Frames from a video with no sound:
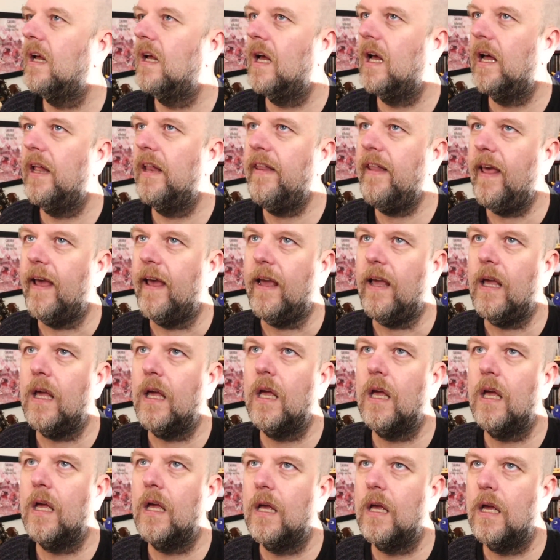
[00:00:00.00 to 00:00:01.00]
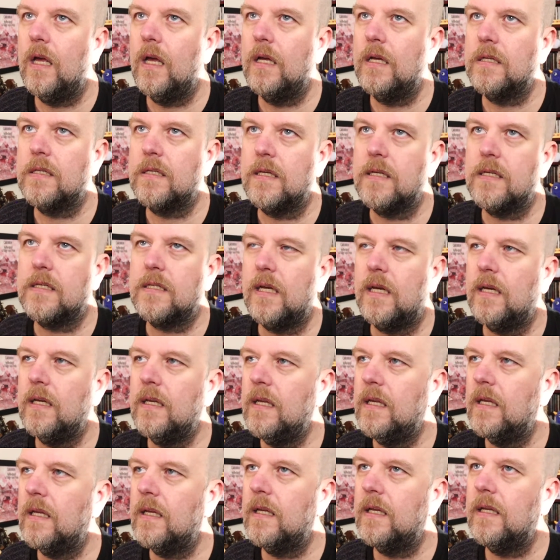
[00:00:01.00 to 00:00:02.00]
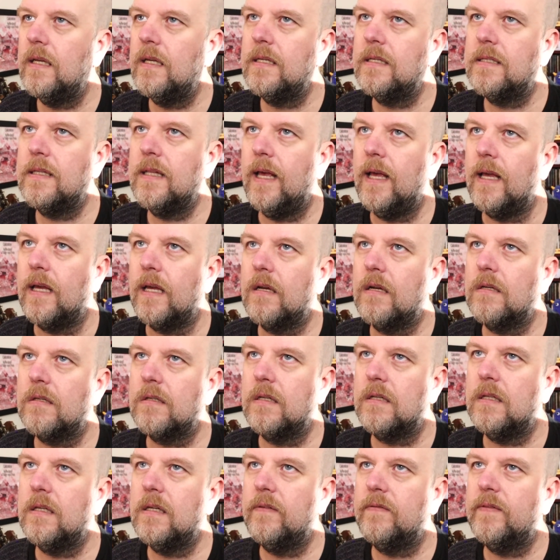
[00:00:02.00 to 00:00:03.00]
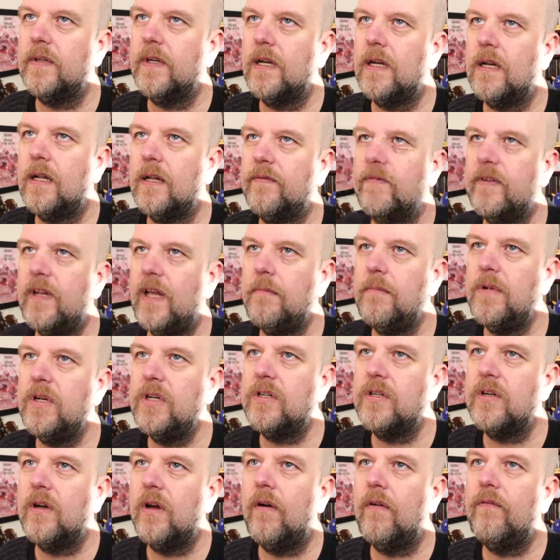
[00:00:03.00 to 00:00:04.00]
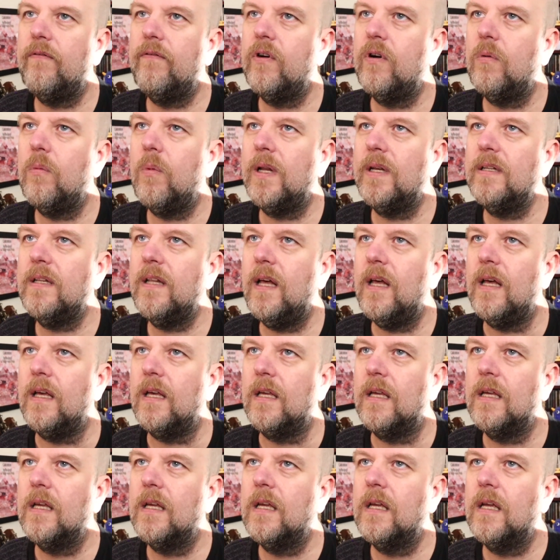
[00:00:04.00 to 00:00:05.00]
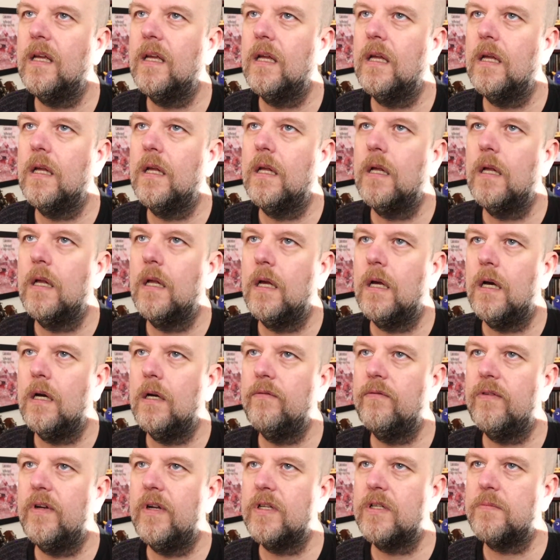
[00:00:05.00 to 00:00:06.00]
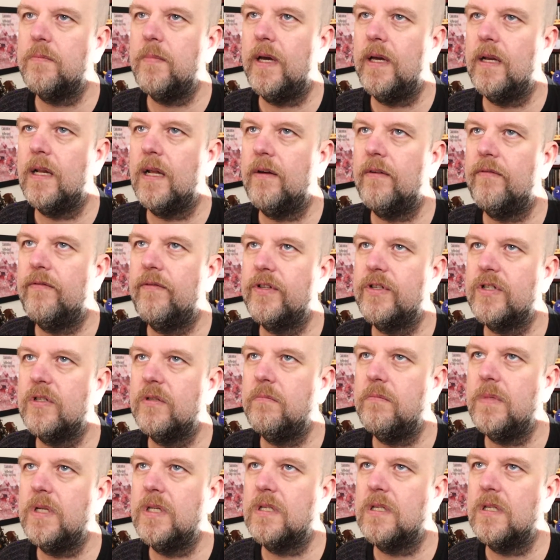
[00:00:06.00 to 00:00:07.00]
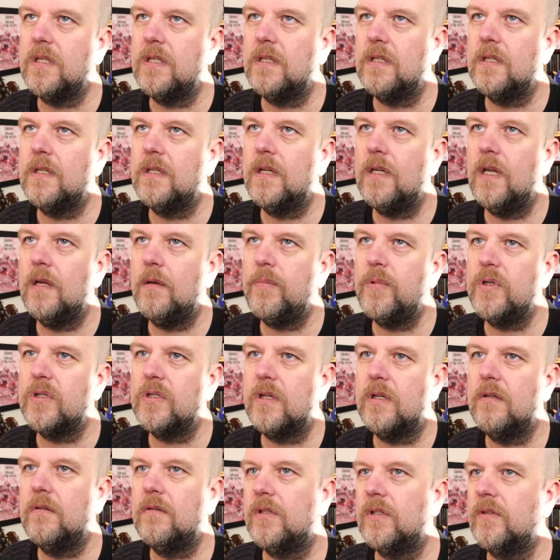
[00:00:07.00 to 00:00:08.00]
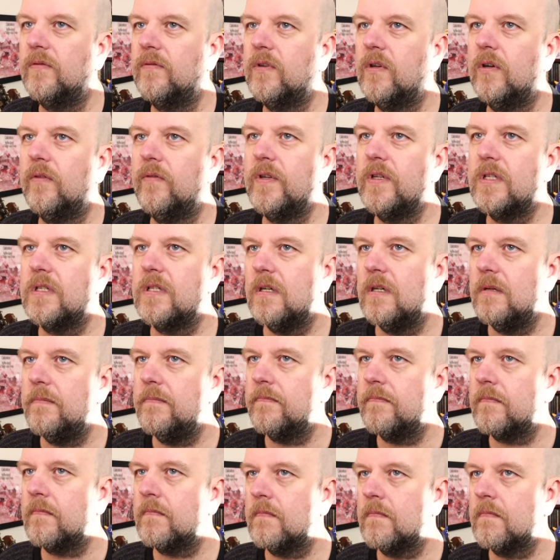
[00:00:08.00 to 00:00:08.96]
And that, as they say, is that, because I think I've done enough damage for one day. Hopefully it's made up for some missing episodes of Coffee Time.